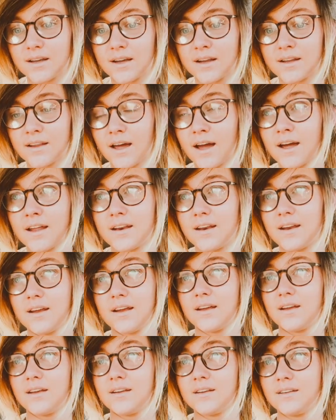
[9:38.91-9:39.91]
in that,
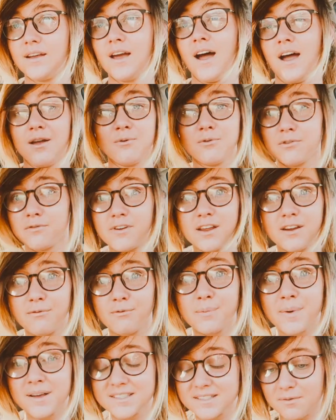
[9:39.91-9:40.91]
yeah, it
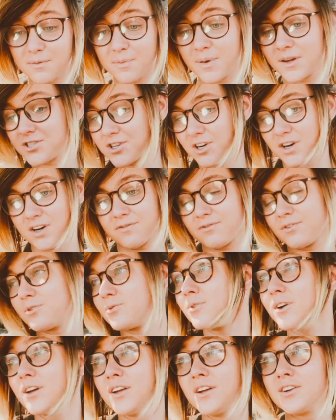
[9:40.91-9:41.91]
would mess up the picture if
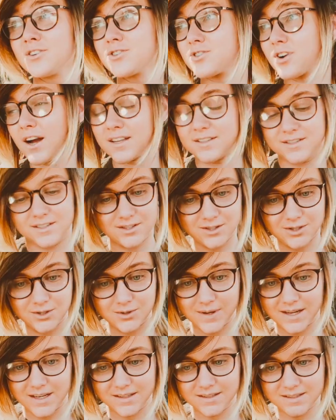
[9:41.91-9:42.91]
you tried to
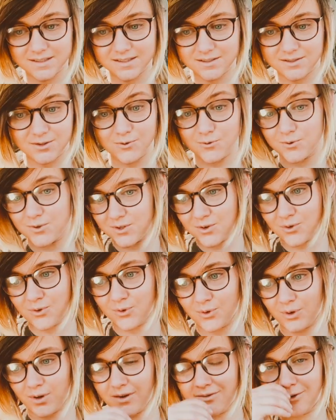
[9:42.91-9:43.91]
do it too
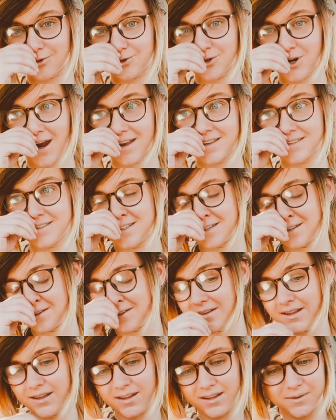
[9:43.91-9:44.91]
soon, or if you tried
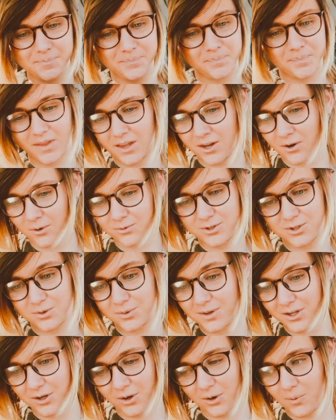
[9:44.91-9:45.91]
to,
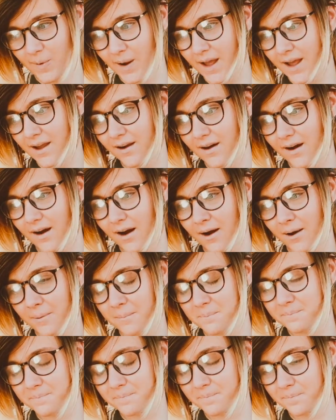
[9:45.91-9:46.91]
do it your way.
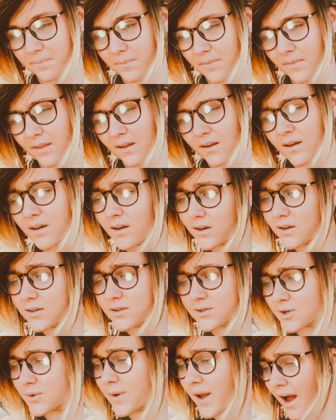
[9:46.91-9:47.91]

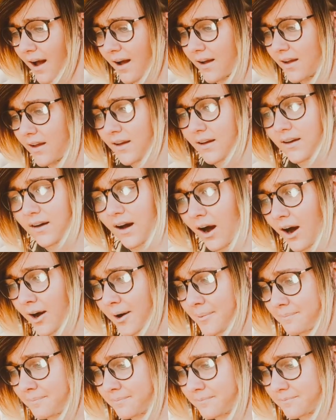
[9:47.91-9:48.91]
So yeah,
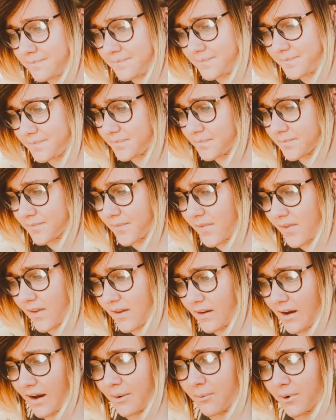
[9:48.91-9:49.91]

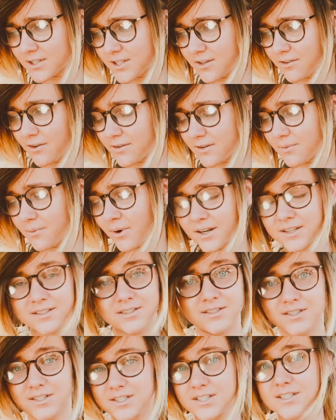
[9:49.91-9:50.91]
I
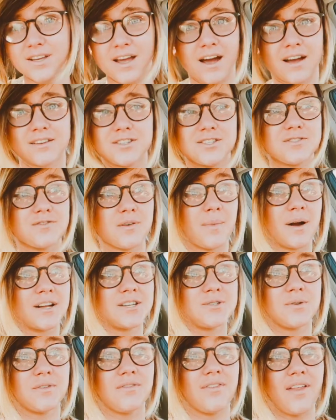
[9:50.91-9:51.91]
wanted to just
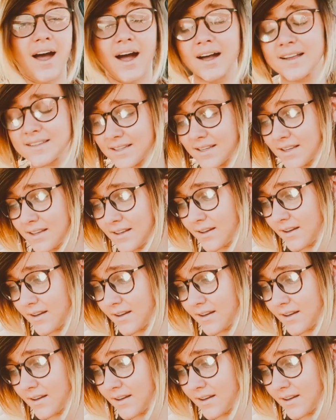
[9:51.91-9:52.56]
remind you of that.